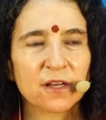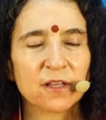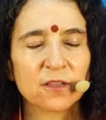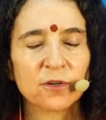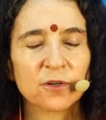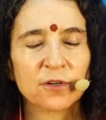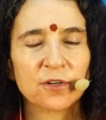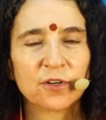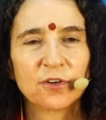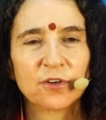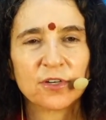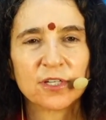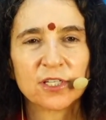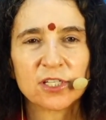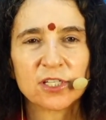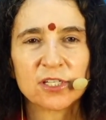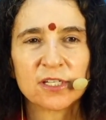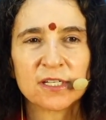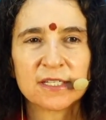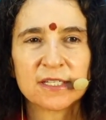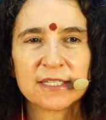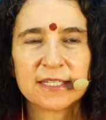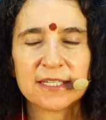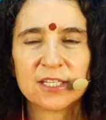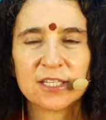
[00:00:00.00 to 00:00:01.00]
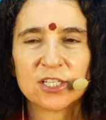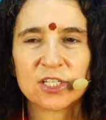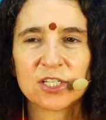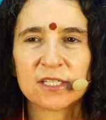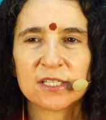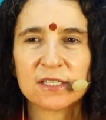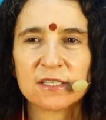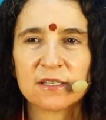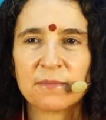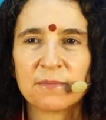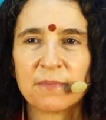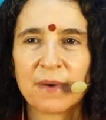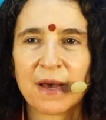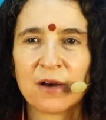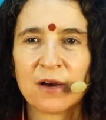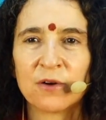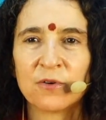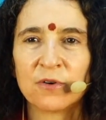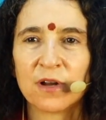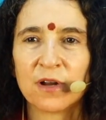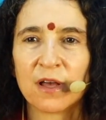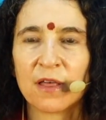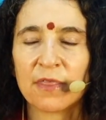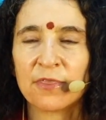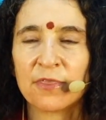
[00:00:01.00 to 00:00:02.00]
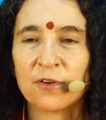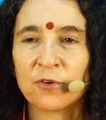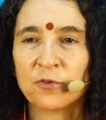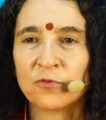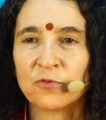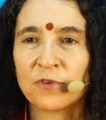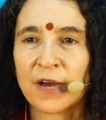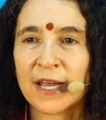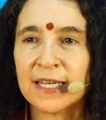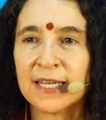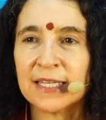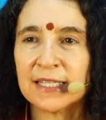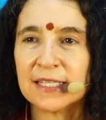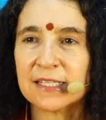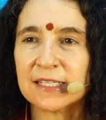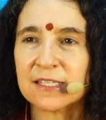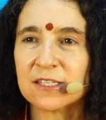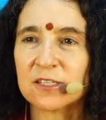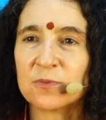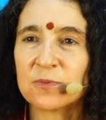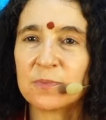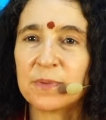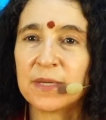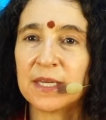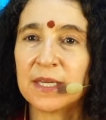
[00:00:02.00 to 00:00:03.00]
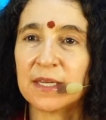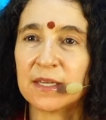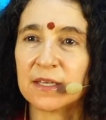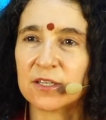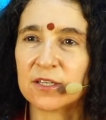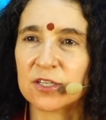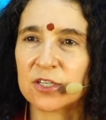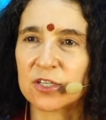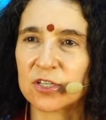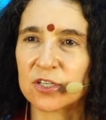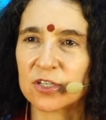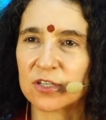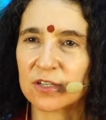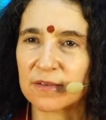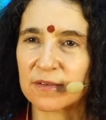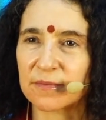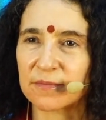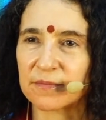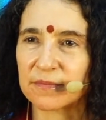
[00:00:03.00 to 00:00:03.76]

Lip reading: Lord Krishna teaches about the right speech.